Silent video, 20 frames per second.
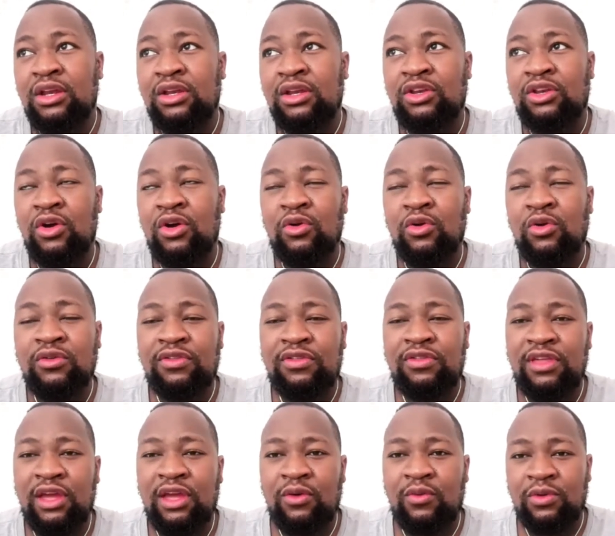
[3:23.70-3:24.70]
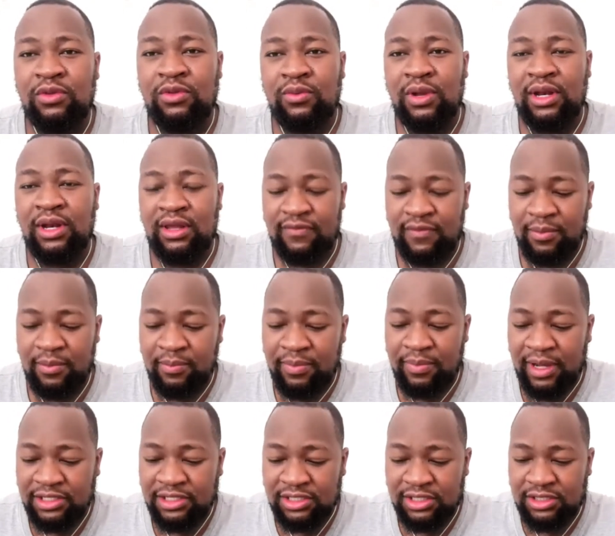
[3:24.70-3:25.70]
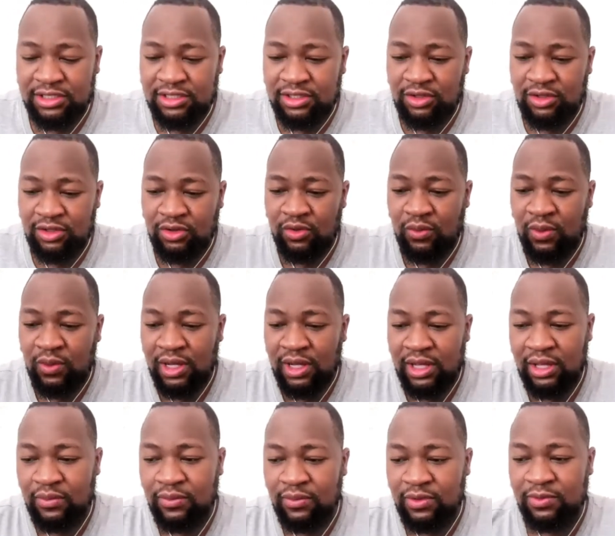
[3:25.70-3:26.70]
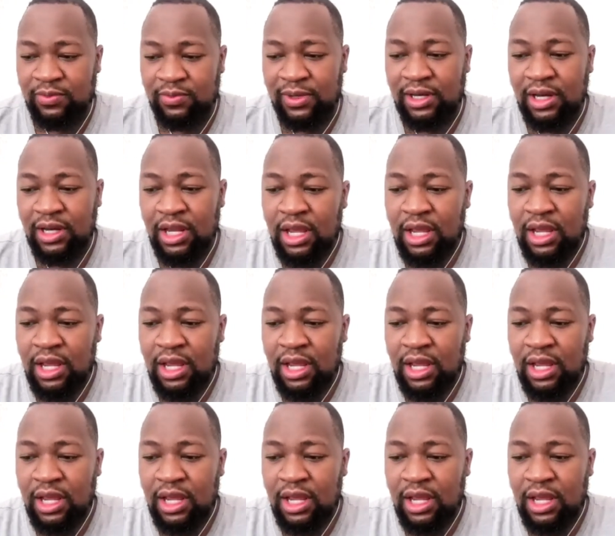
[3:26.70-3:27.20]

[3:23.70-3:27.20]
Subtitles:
don't think with whatever budget you're working with, but